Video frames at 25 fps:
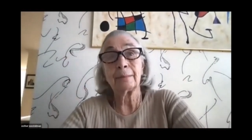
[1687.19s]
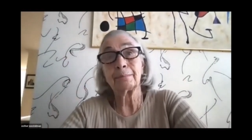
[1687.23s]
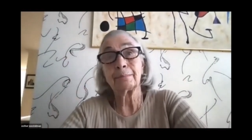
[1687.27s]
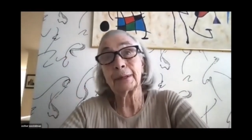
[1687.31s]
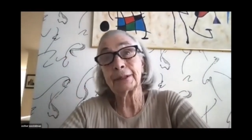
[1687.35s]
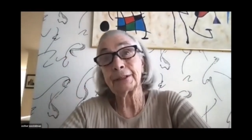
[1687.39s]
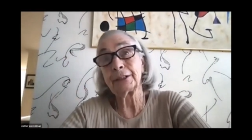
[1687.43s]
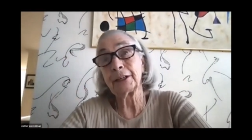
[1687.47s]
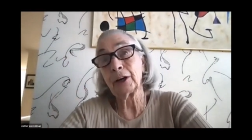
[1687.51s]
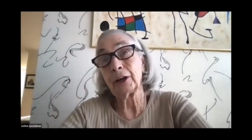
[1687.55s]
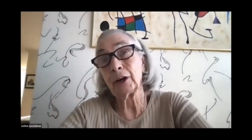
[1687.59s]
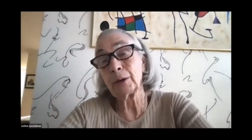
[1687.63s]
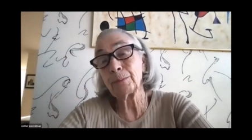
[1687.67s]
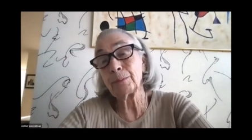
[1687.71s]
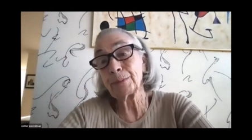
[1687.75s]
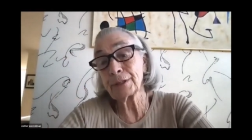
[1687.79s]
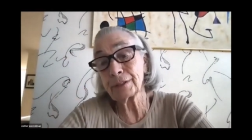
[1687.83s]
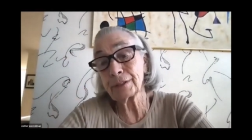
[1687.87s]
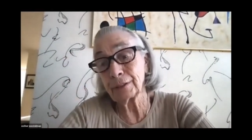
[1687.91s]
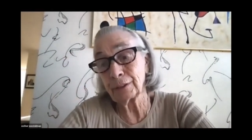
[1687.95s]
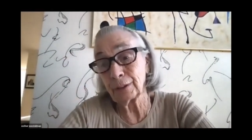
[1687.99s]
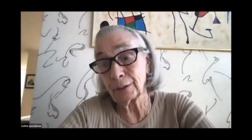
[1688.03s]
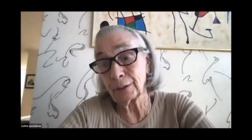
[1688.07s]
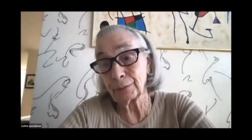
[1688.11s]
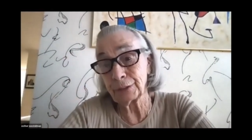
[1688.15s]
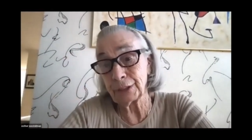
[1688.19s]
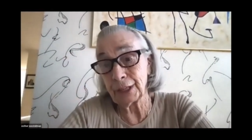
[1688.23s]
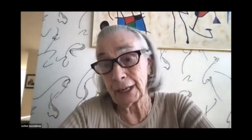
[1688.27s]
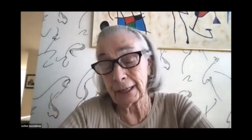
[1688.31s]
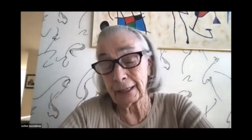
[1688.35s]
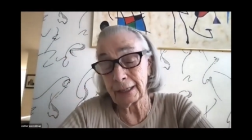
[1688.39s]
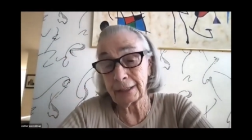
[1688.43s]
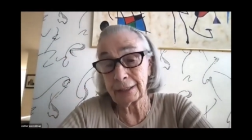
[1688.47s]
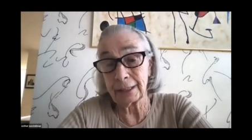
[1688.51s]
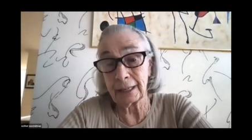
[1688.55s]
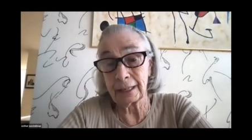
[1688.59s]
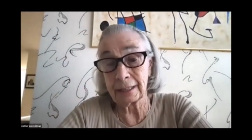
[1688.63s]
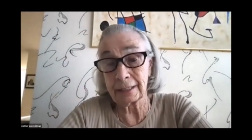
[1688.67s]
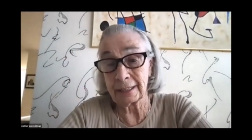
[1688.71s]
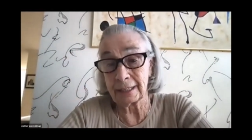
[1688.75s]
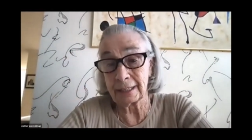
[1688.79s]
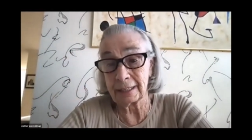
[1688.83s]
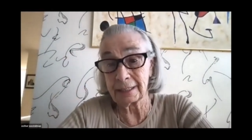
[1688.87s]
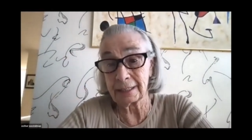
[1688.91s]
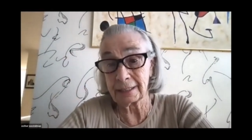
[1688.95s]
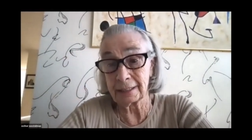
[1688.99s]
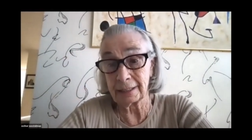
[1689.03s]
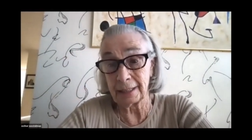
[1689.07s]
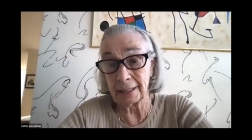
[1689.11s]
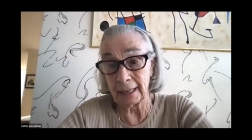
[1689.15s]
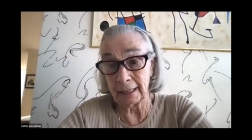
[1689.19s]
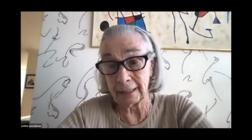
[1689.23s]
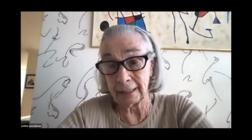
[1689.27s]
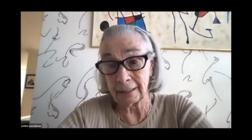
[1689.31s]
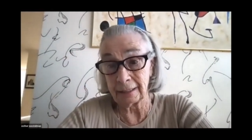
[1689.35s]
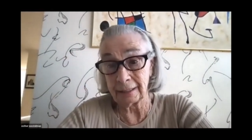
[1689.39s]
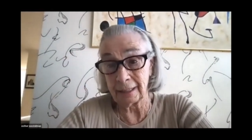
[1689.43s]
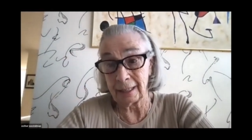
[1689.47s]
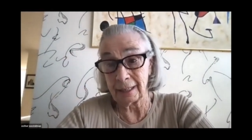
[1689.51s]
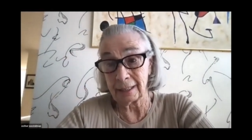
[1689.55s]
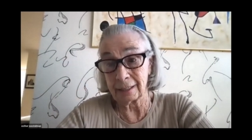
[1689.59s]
But the opposite of darkness is light,